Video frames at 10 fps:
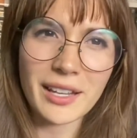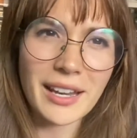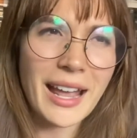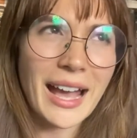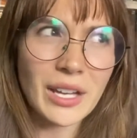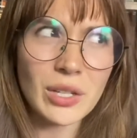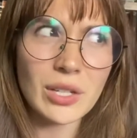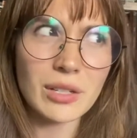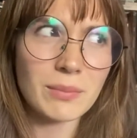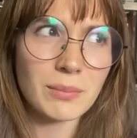And I
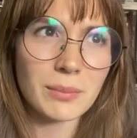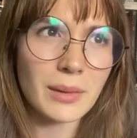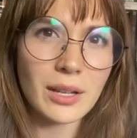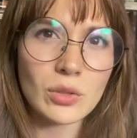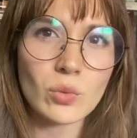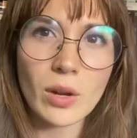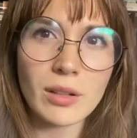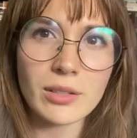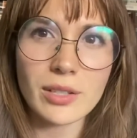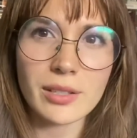could as
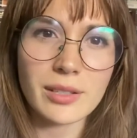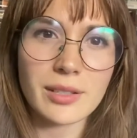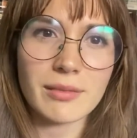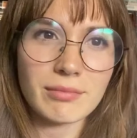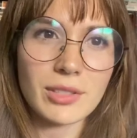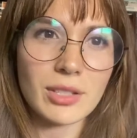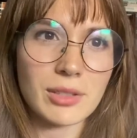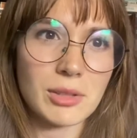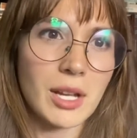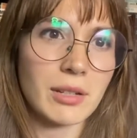well just
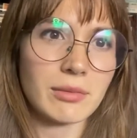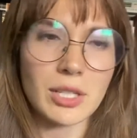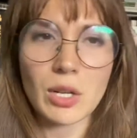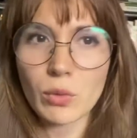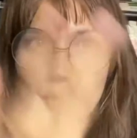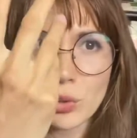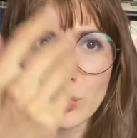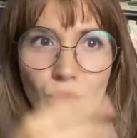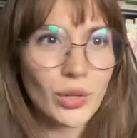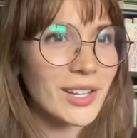not, you
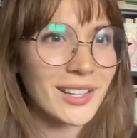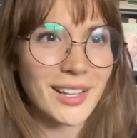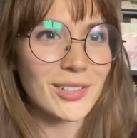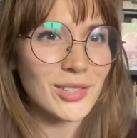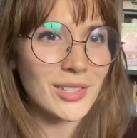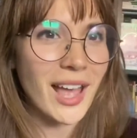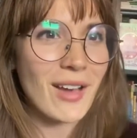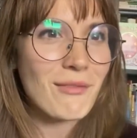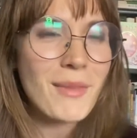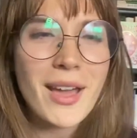drink and I will just
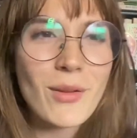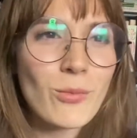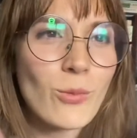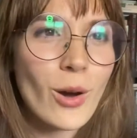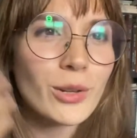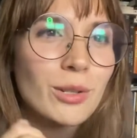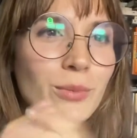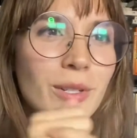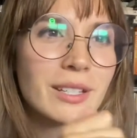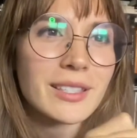have my water
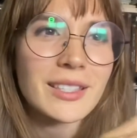with